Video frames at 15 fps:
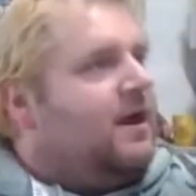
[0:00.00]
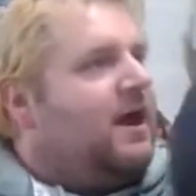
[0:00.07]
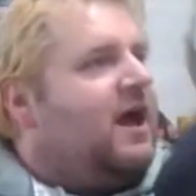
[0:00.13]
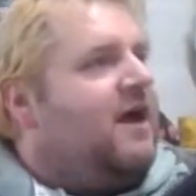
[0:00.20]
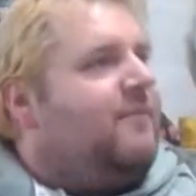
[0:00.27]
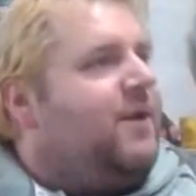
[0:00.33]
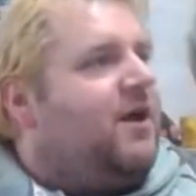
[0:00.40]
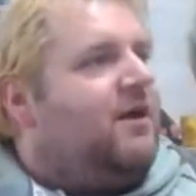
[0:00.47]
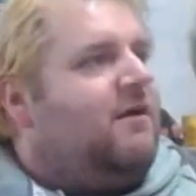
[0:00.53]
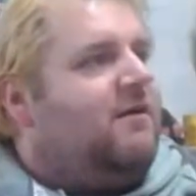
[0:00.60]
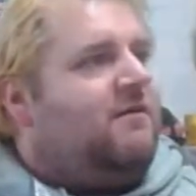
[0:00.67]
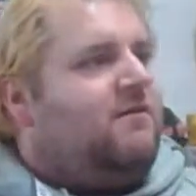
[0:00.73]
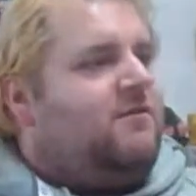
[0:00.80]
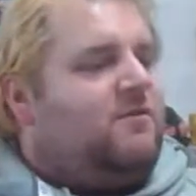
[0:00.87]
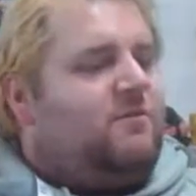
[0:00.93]
I'm
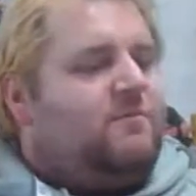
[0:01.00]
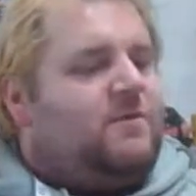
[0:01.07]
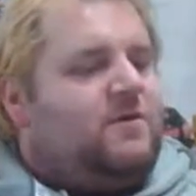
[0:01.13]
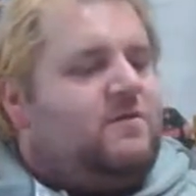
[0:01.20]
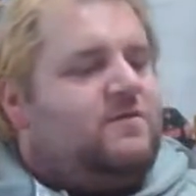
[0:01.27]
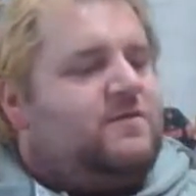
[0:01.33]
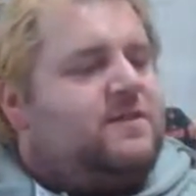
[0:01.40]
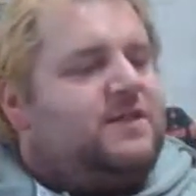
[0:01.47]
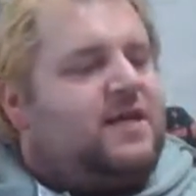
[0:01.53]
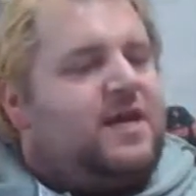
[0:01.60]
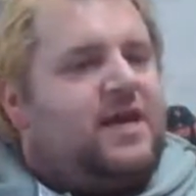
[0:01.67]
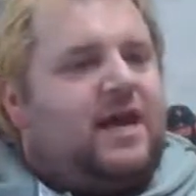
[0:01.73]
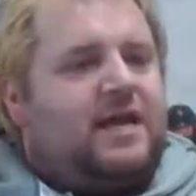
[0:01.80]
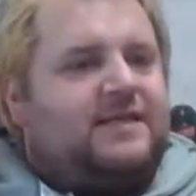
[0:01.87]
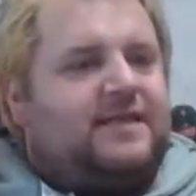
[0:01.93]
almost
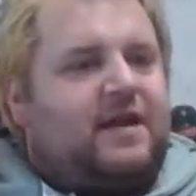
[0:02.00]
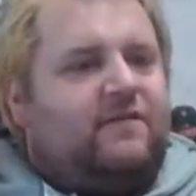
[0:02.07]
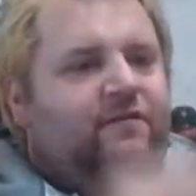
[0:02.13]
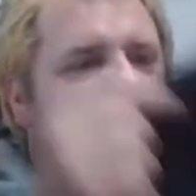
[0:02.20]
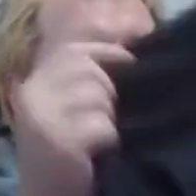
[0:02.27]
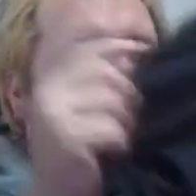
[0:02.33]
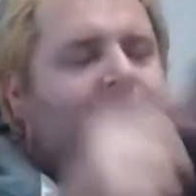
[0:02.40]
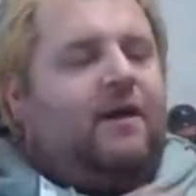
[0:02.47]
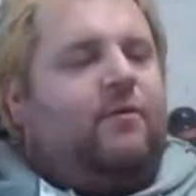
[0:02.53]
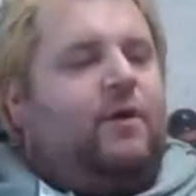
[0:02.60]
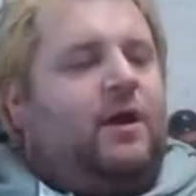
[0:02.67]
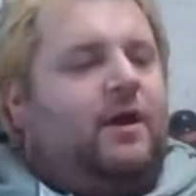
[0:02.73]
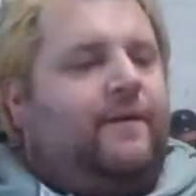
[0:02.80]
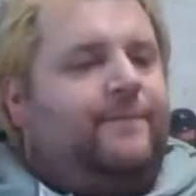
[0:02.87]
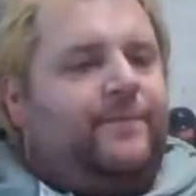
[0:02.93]
there. I'll stay on for an
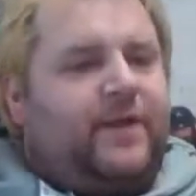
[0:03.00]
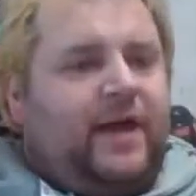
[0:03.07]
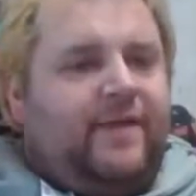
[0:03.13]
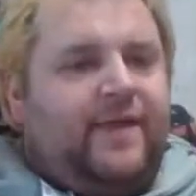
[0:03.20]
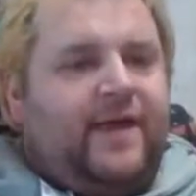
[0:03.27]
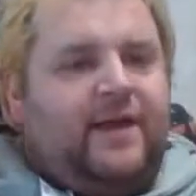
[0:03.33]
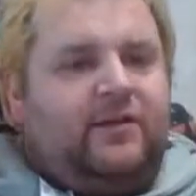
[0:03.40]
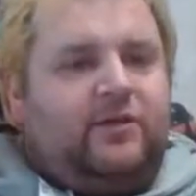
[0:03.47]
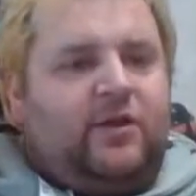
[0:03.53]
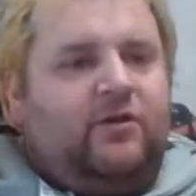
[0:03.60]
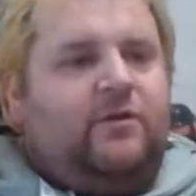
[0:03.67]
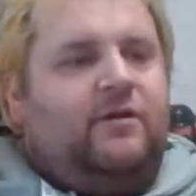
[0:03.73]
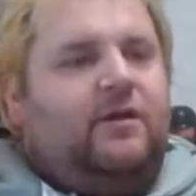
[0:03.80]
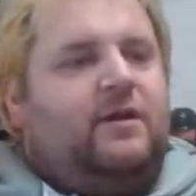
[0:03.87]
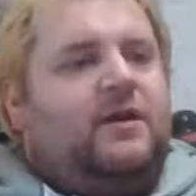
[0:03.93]
hour and then I'll
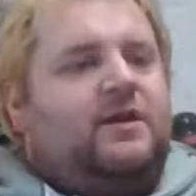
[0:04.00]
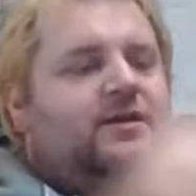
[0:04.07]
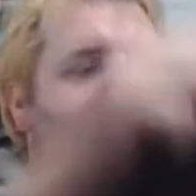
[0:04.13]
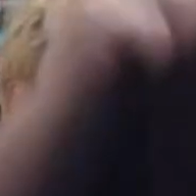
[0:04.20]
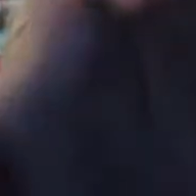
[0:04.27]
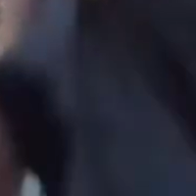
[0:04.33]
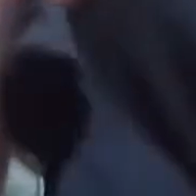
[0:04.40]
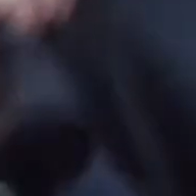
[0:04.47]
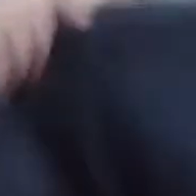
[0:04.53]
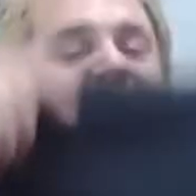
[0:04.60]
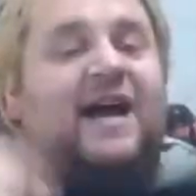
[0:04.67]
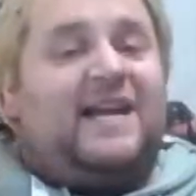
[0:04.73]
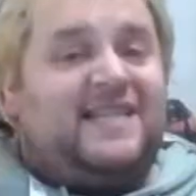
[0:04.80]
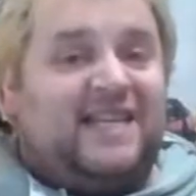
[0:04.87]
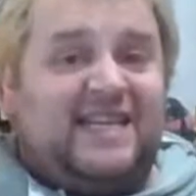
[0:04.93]
go because I
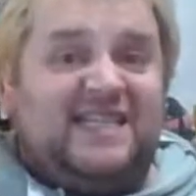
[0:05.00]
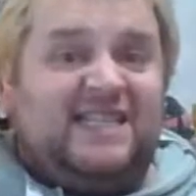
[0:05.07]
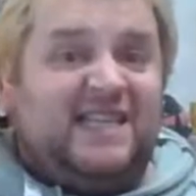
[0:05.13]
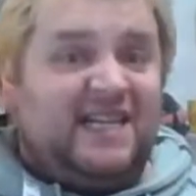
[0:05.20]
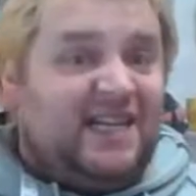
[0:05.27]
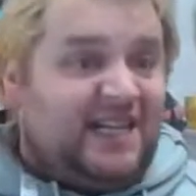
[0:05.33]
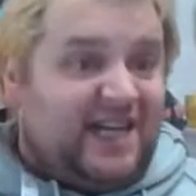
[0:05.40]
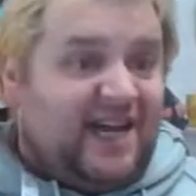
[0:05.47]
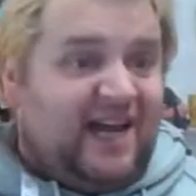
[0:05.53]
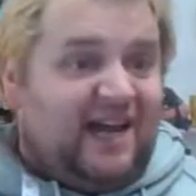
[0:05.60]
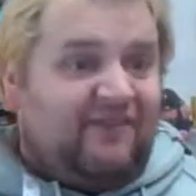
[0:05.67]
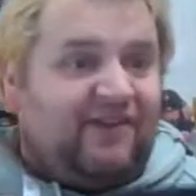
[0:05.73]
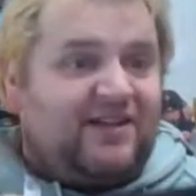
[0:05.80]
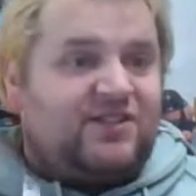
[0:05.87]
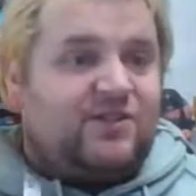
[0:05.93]
haven't had any dinner yet.
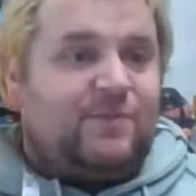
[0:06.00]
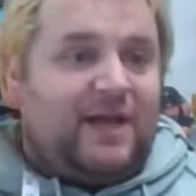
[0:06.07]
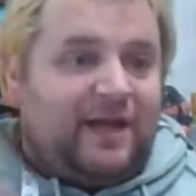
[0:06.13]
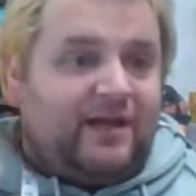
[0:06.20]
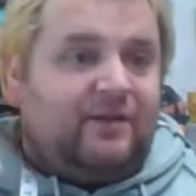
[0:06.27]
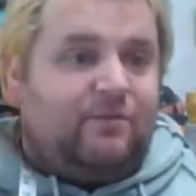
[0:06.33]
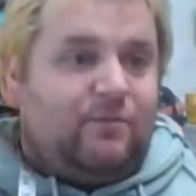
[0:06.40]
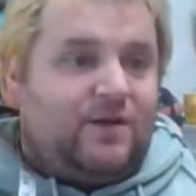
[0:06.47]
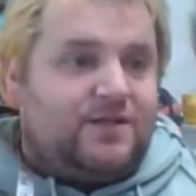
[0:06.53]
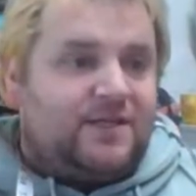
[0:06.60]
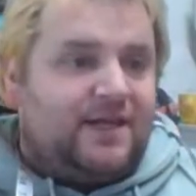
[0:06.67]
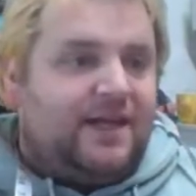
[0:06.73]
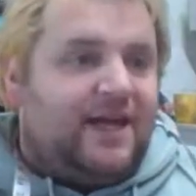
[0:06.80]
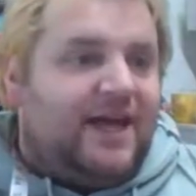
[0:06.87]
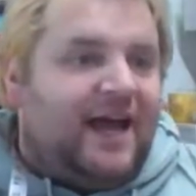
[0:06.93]
I've had some like what's
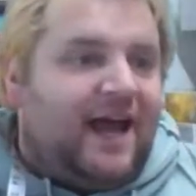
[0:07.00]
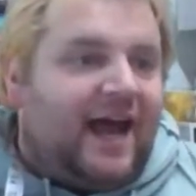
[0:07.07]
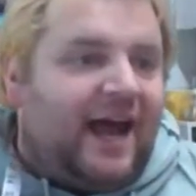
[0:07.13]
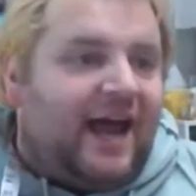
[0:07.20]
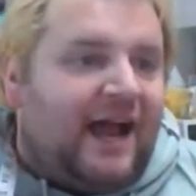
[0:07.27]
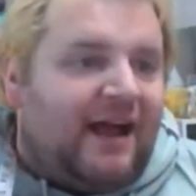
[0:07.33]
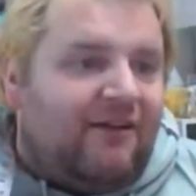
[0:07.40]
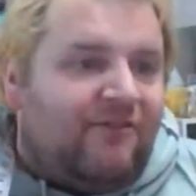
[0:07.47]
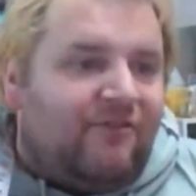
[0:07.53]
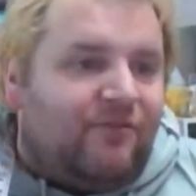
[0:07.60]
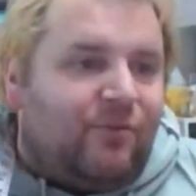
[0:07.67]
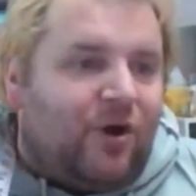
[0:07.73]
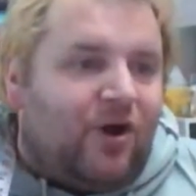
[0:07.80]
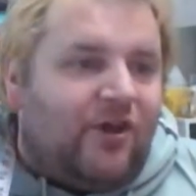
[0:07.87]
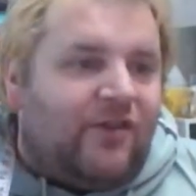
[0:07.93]
it? I have
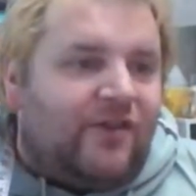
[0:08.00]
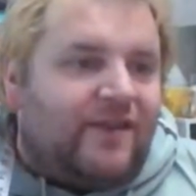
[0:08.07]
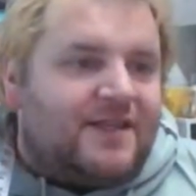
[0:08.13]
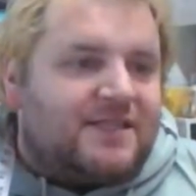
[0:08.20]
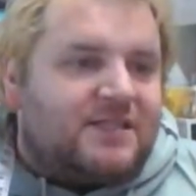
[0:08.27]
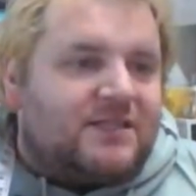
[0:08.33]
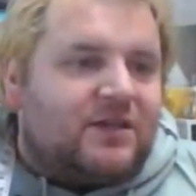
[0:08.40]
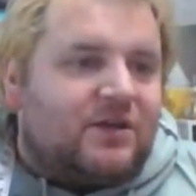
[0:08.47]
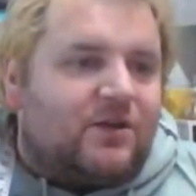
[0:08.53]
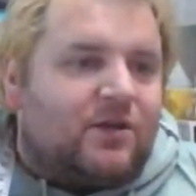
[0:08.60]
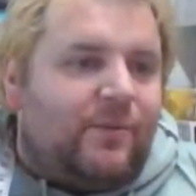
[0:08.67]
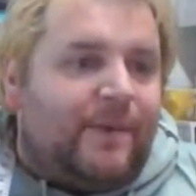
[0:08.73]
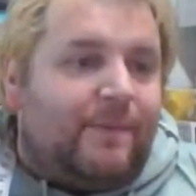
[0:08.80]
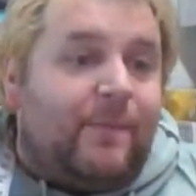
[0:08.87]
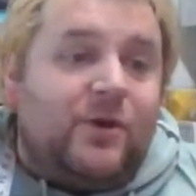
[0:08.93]
one this
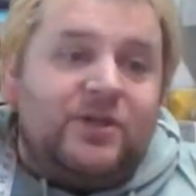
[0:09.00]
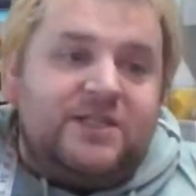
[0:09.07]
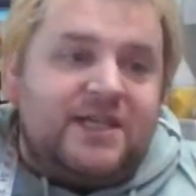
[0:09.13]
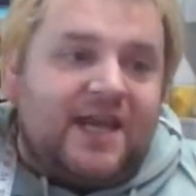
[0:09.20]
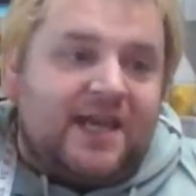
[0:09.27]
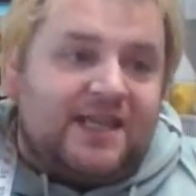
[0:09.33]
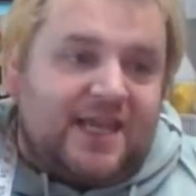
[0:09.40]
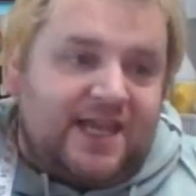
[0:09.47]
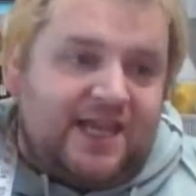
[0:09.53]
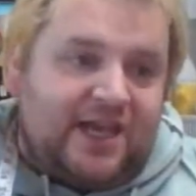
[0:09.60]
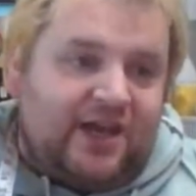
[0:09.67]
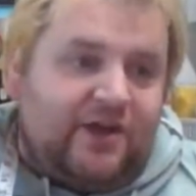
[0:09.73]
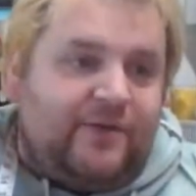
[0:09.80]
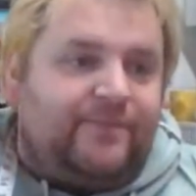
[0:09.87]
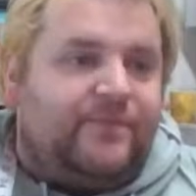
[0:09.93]
coming Monday. There you
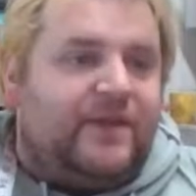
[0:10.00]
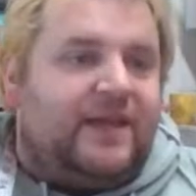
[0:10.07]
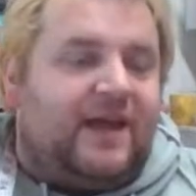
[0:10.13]
go.